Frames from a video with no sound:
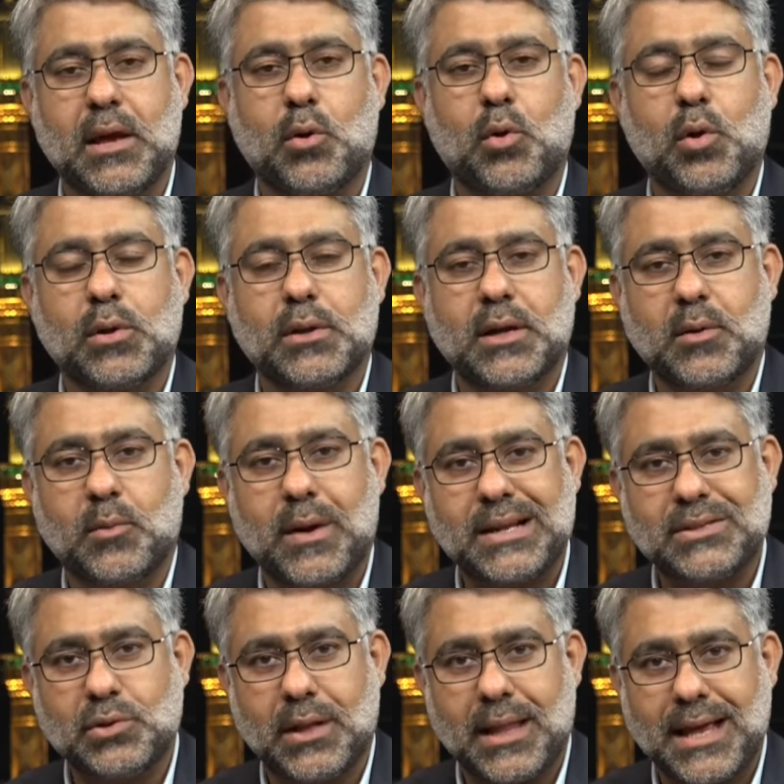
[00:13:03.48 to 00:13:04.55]
all
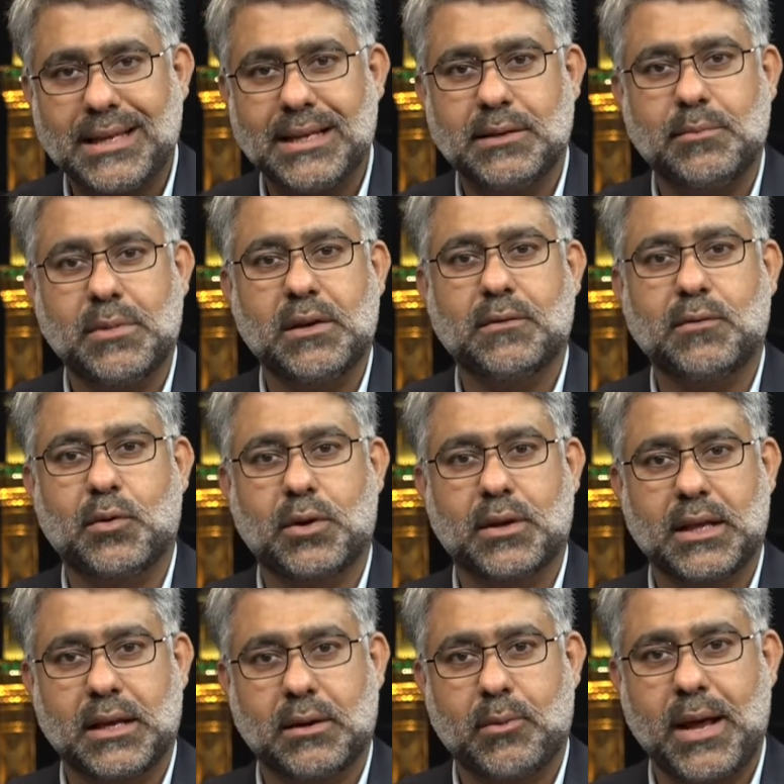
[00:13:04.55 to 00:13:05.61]
congratulated me for
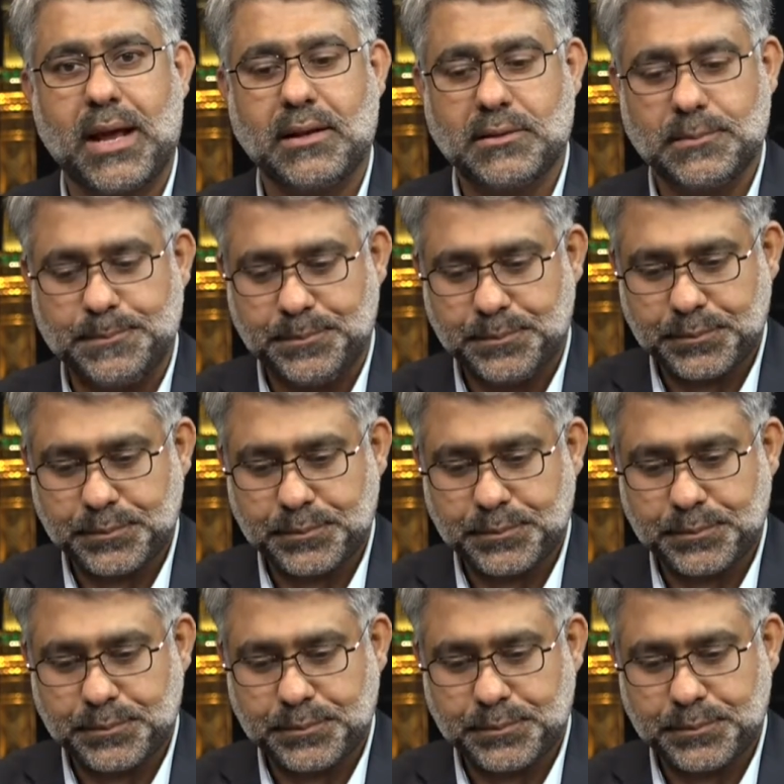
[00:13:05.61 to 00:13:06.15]
the great,